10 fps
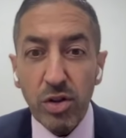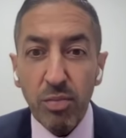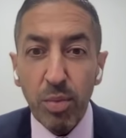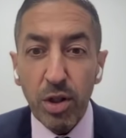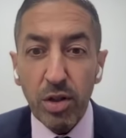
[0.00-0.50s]

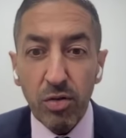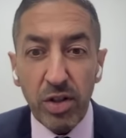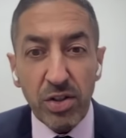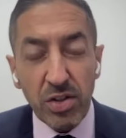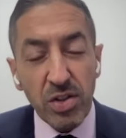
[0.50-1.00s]
host of political
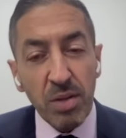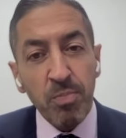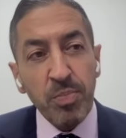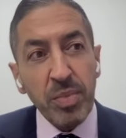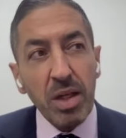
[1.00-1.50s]
reasons,
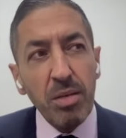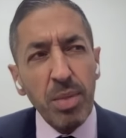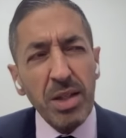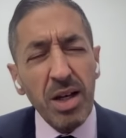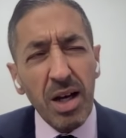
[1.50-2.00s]

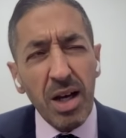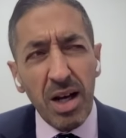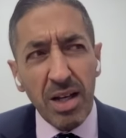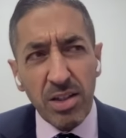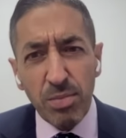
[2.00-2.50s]
but
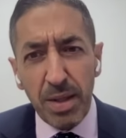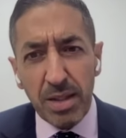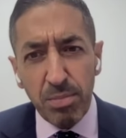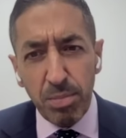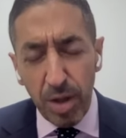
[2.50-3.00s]
I
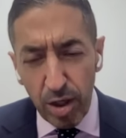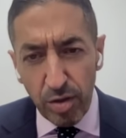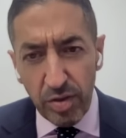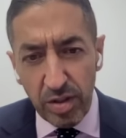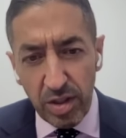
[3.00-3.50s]
suspect that
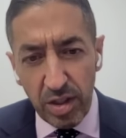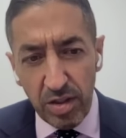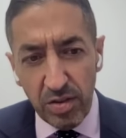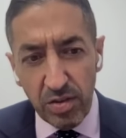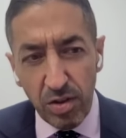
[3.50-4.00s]
part of it
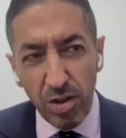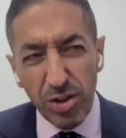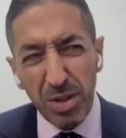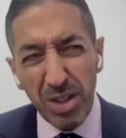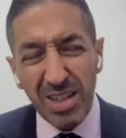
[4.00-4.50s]
is
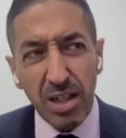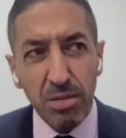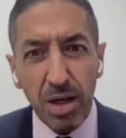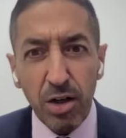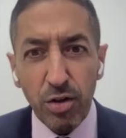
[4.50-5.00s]
also because in
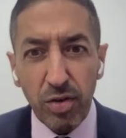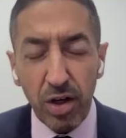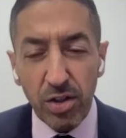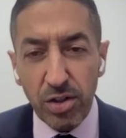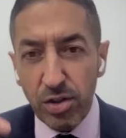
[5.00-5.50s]
our heart of
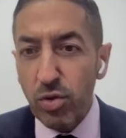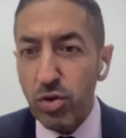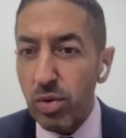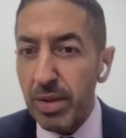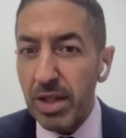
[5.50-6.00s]
hearts,
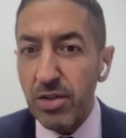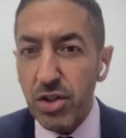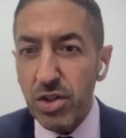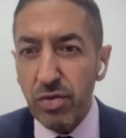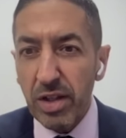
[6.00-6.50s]
those who are making
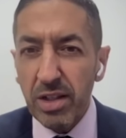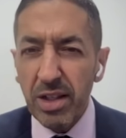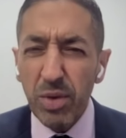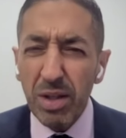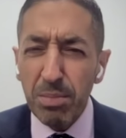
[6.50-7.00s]
decisions
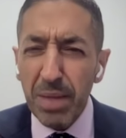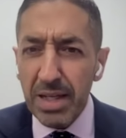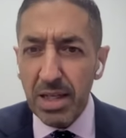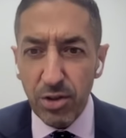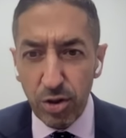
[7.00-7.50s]
felt like, well,
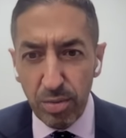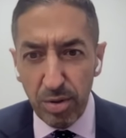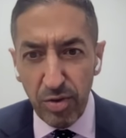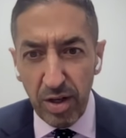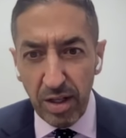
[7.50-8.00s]
my kids are going
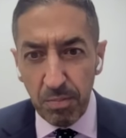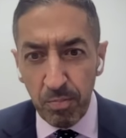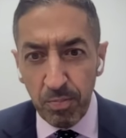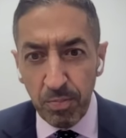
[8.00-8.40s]
to be fine.